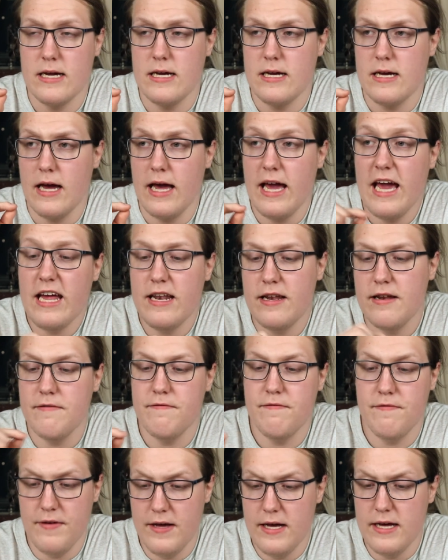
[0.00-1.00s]

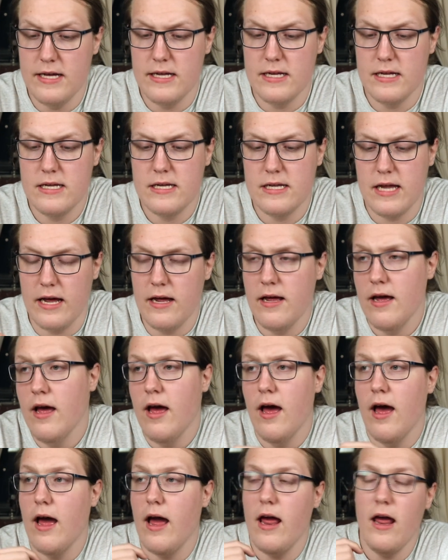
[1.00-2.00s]
hidden V's, like
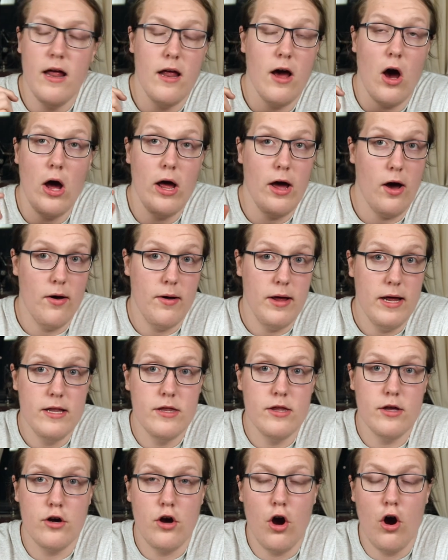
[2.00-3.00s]

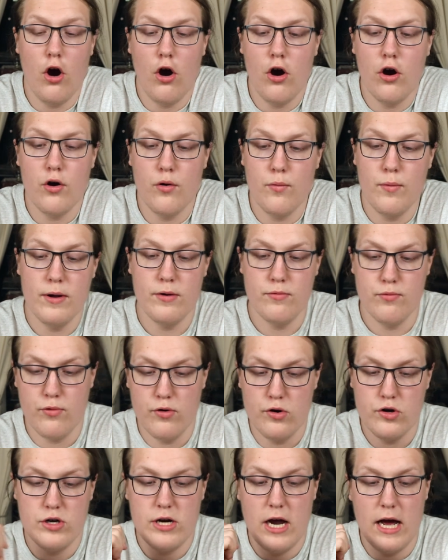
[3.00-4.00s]
in the car when
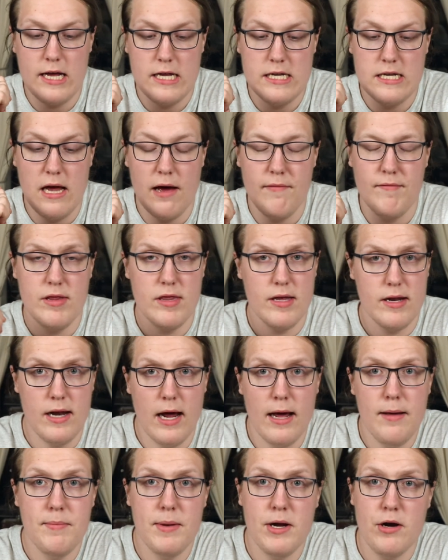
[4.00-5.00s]
Rorschach is having the
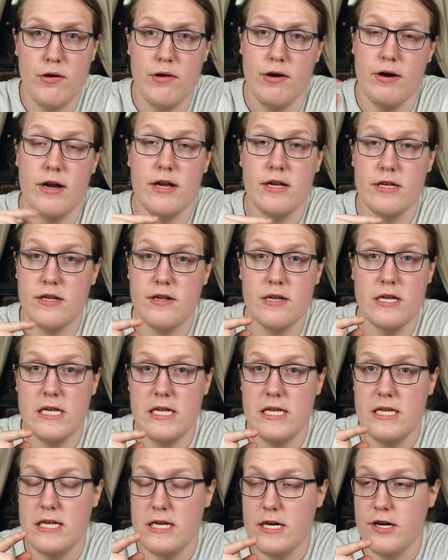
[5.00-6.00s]
nightmare, his
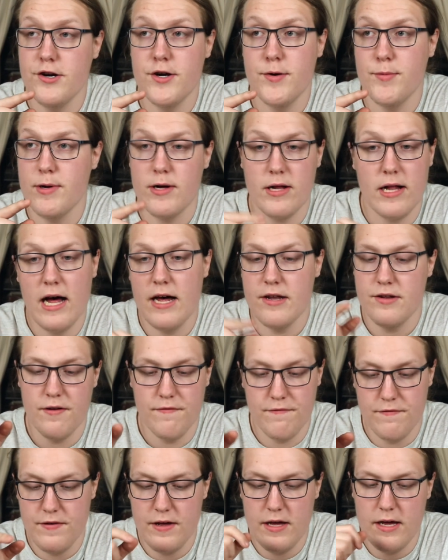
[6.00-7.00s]
steering wheel has a
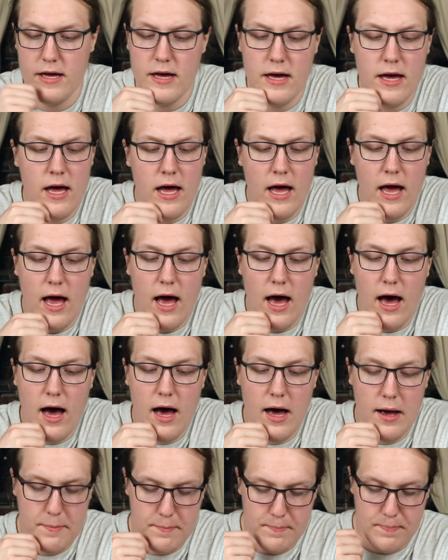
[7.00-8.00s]
V.
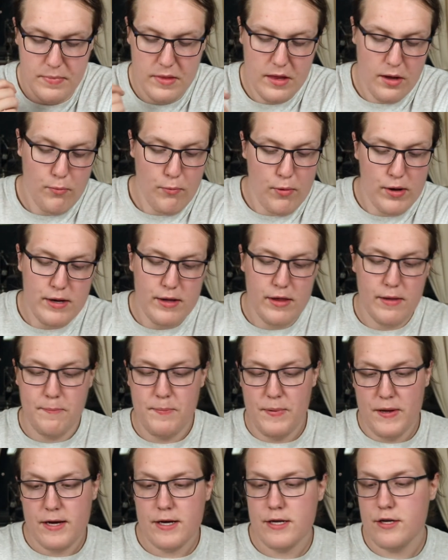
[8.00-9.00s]
One of the
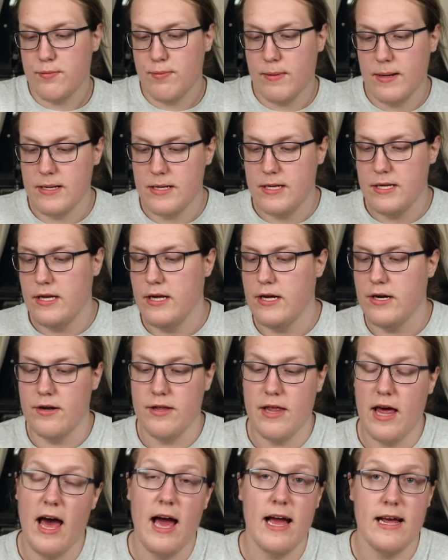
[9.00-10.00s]
biggest ones here
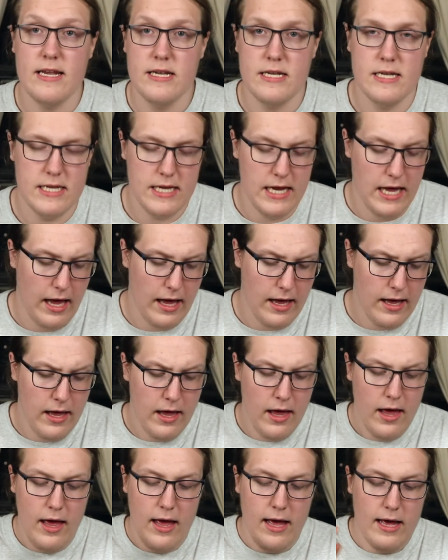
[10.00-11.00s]
that I can say
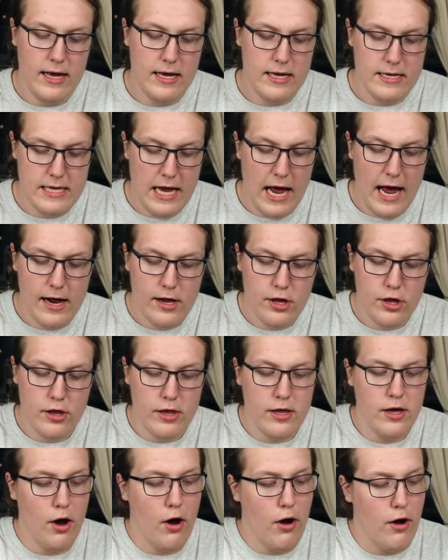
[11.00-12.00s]
is
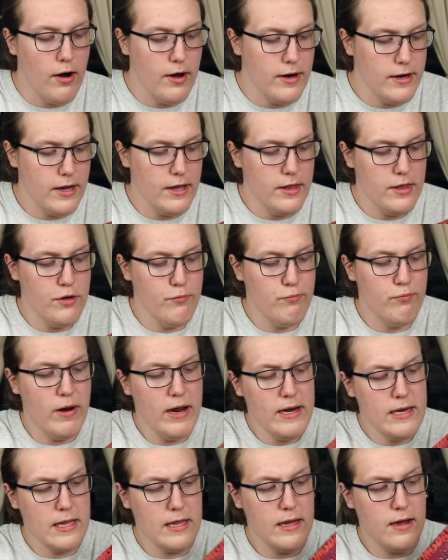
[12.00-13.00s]
actually on the
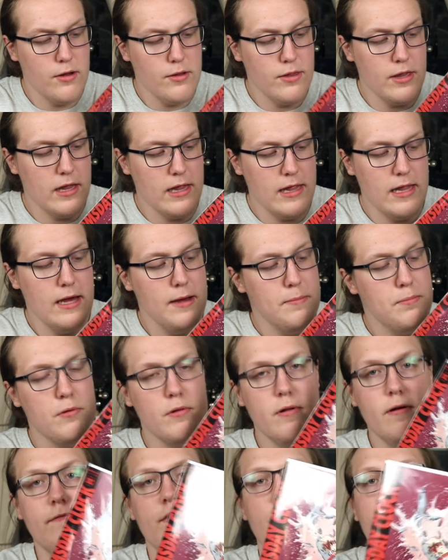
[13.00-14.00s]

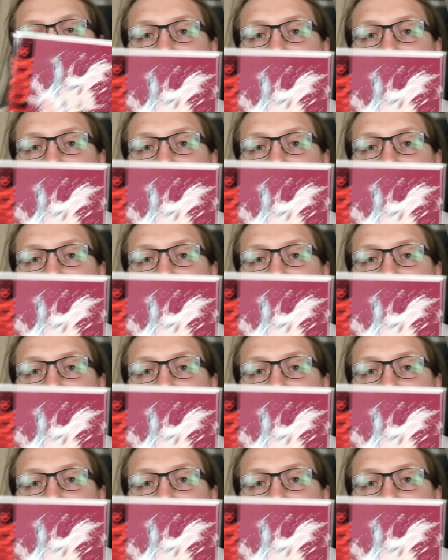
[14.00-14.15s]
label of the